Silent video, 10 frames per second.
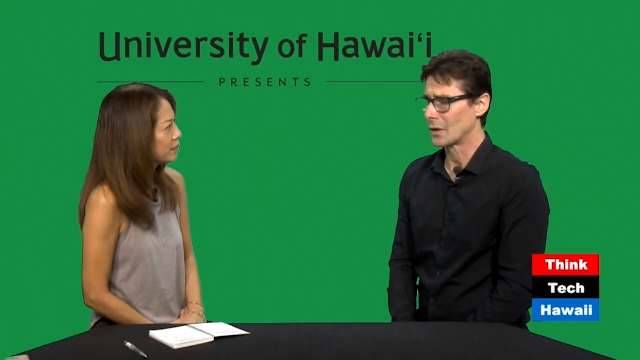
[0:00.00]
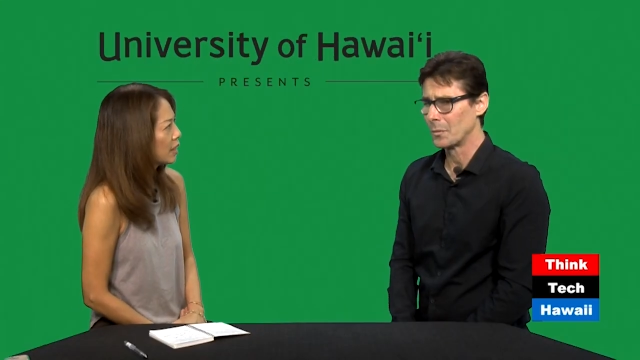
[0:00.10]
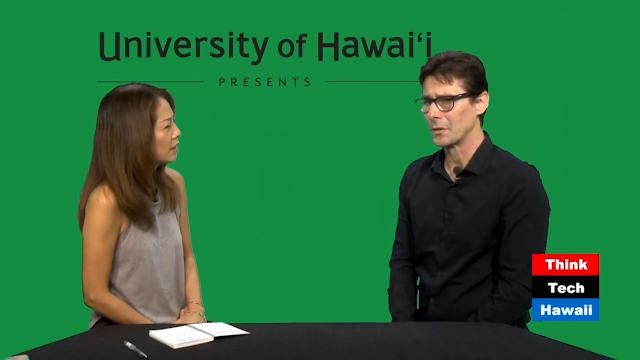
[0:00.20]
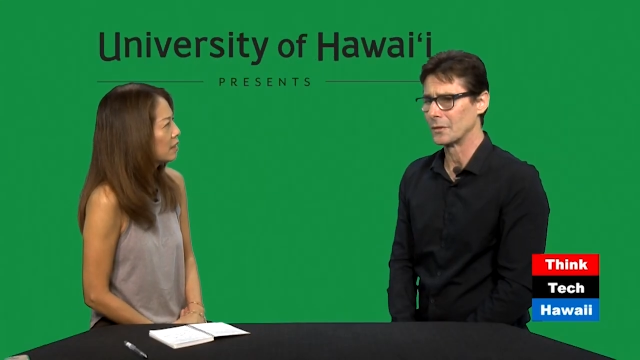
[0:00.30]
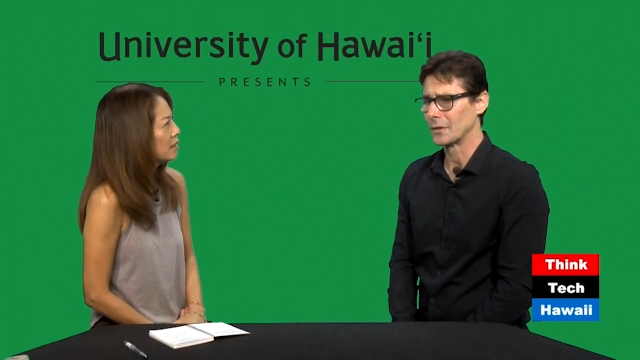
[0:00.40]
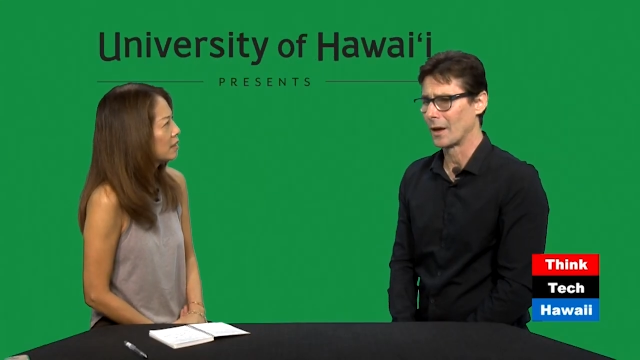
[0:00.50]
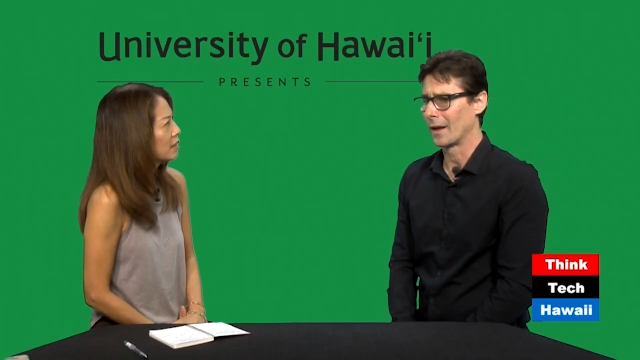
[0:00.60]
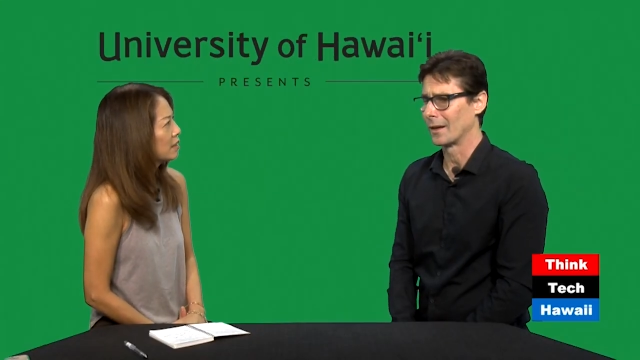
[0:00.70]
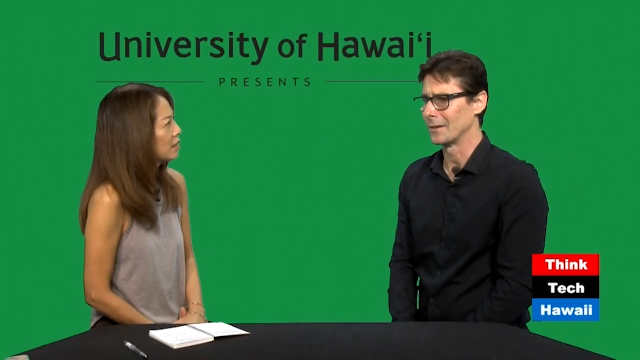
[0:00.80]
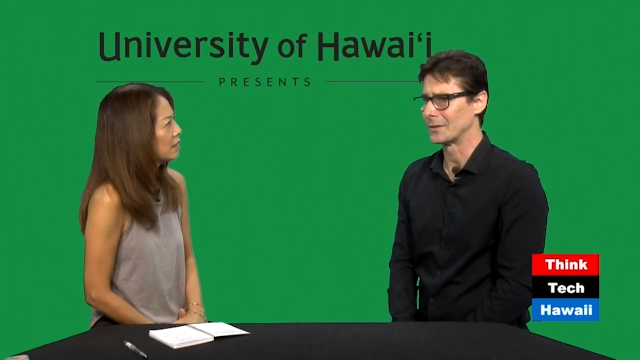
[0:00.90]
Speaker 1: humbled
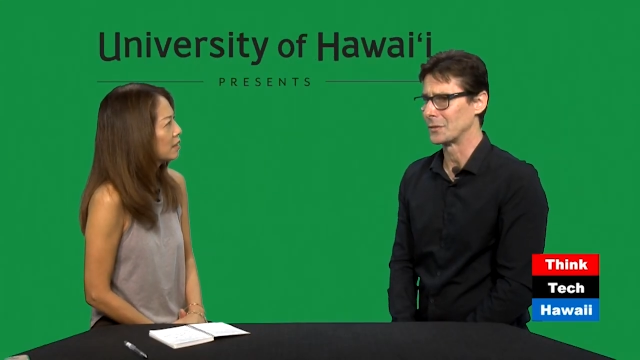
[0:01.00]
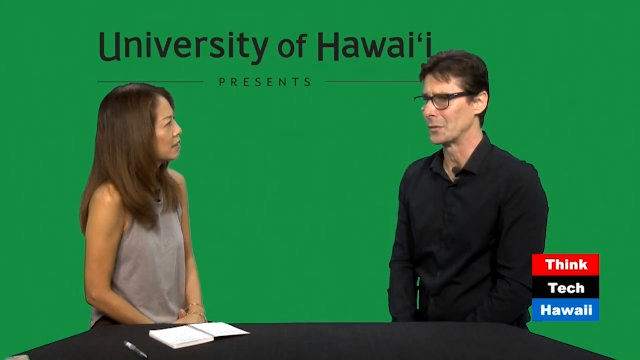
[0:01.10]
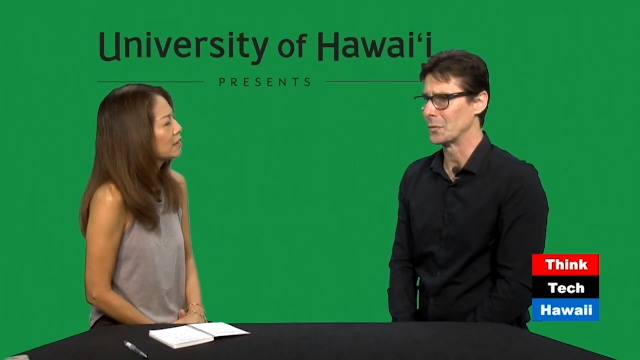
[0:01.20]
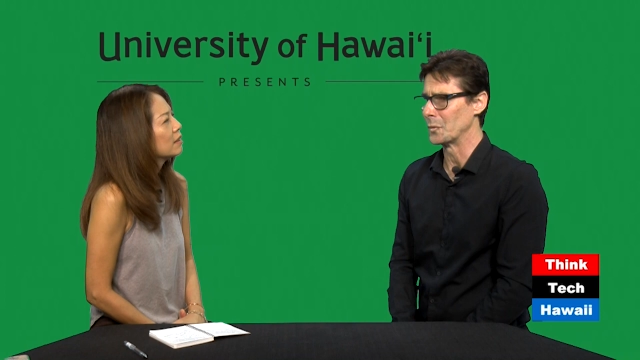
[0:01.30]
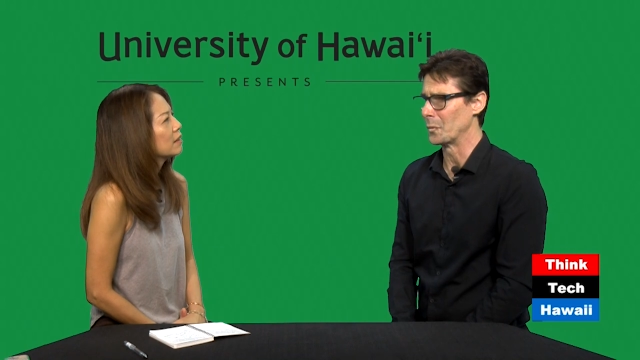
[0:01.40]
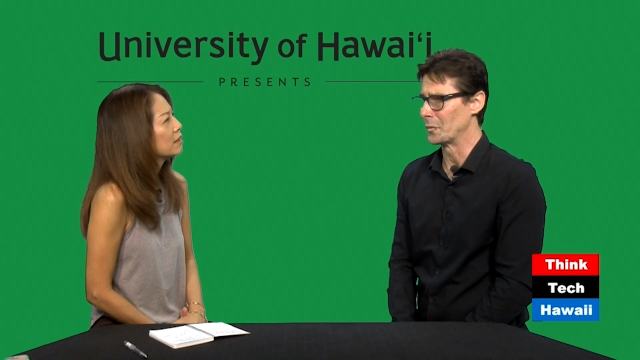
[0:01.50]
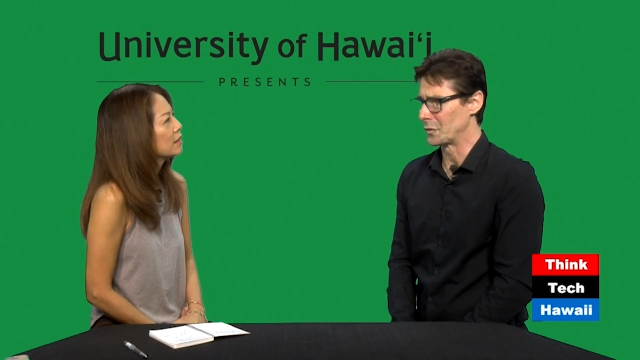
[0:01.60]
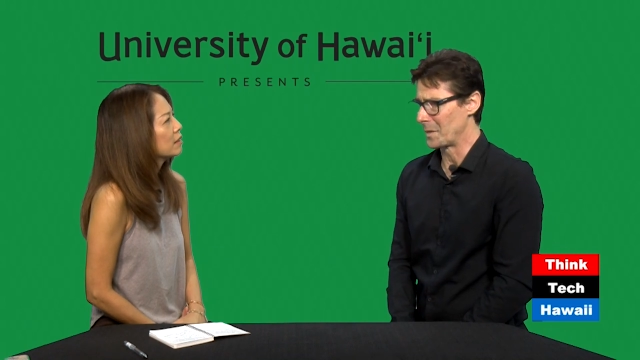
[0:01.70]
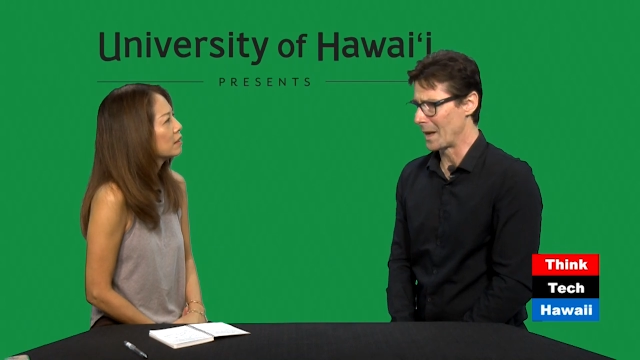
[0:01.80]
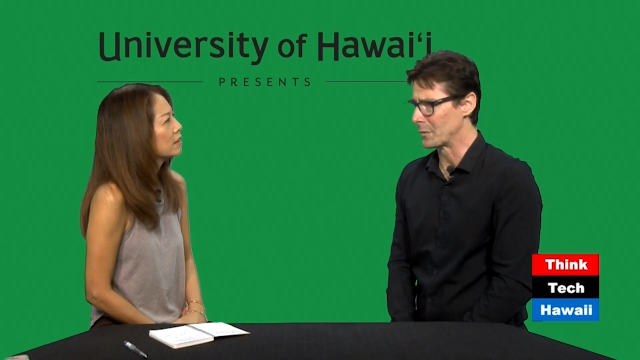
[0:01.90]
uh, to,
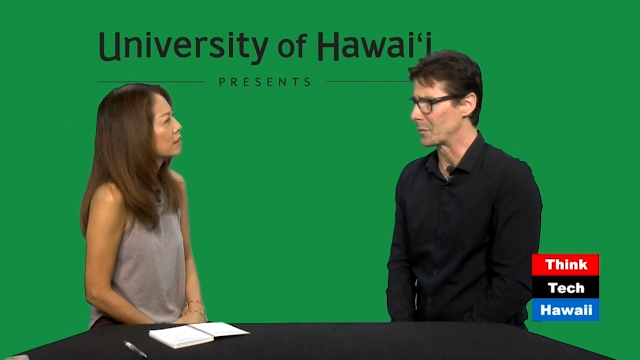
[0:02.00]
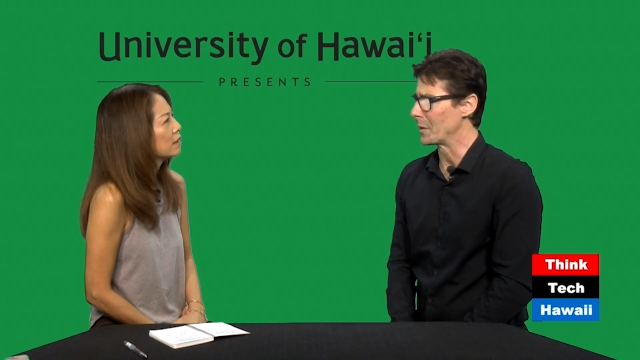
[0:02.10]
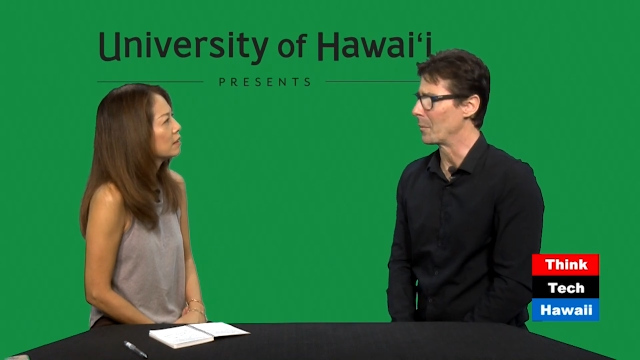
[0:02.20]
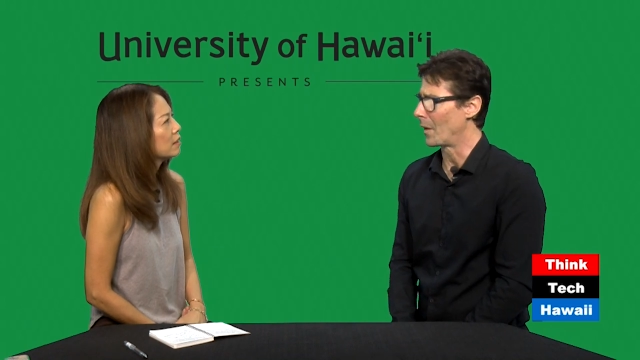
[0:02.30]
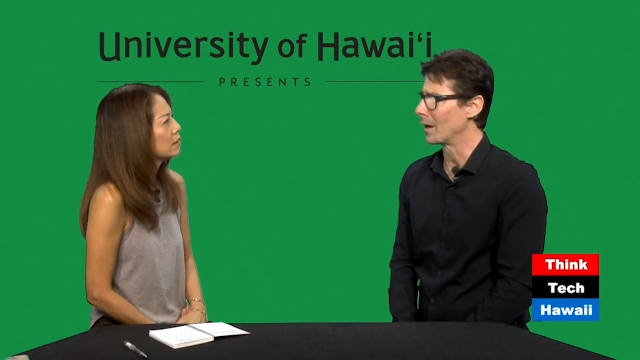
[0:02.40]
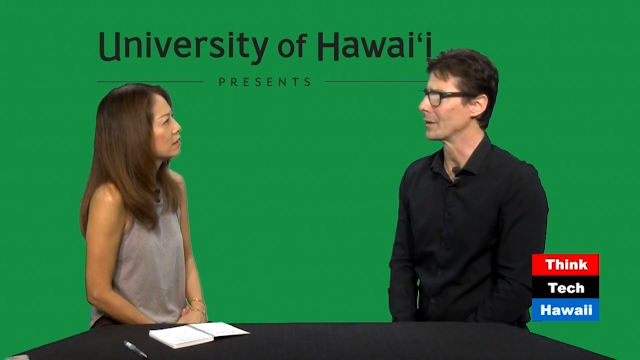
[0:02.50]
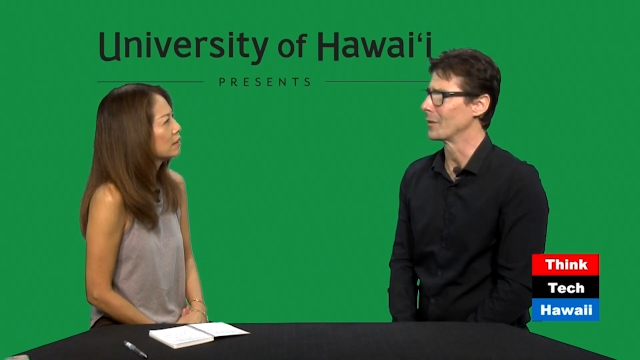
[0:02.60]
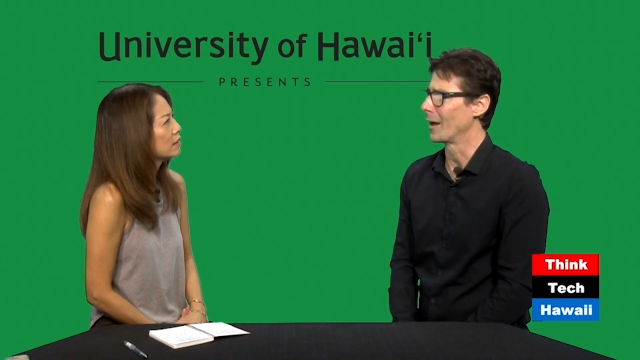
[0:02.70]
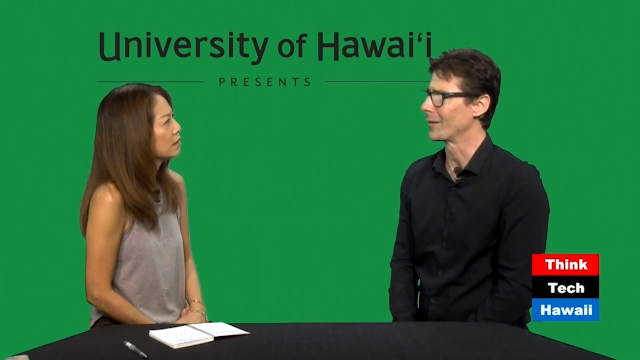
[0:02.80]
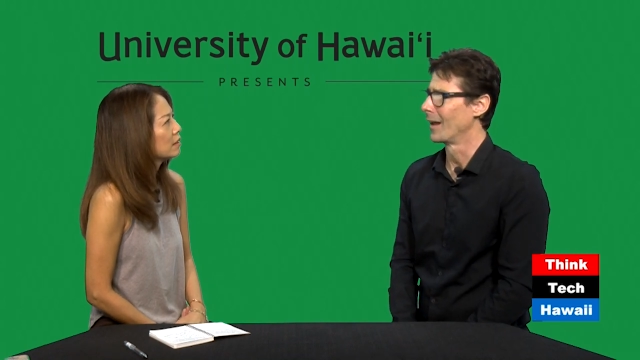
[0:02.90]
to be able to be a part of that.